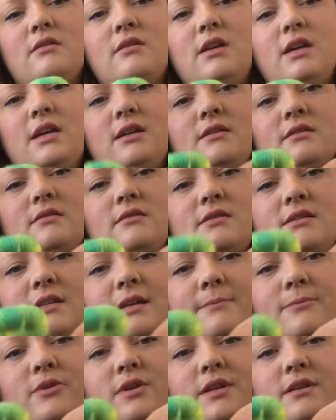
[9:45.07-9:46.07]
Okay,
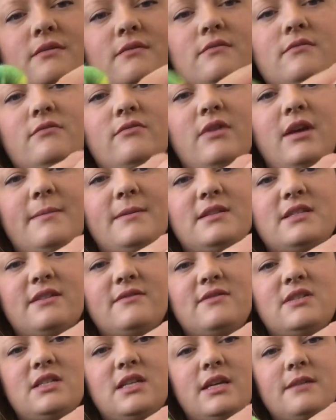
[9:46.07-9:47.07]
step 1, wrap it
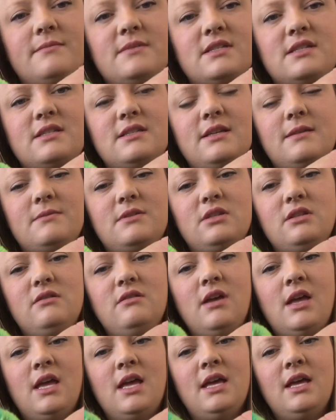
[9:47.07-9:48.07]
7 times. Step 2,
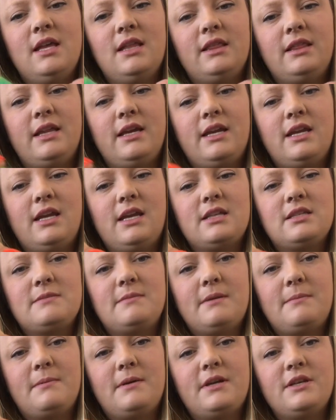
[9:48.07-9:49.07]
lay it against
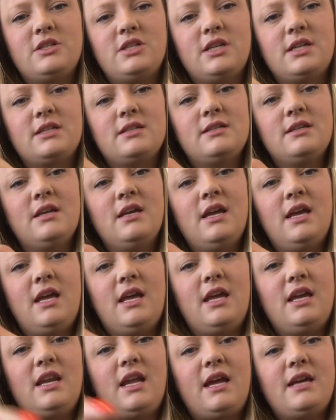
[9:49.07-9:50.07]
my project.
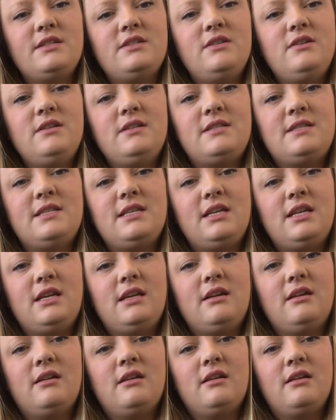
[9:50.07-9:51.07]
And as you can
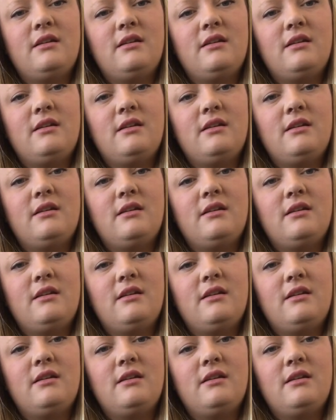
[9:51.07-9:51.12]
see,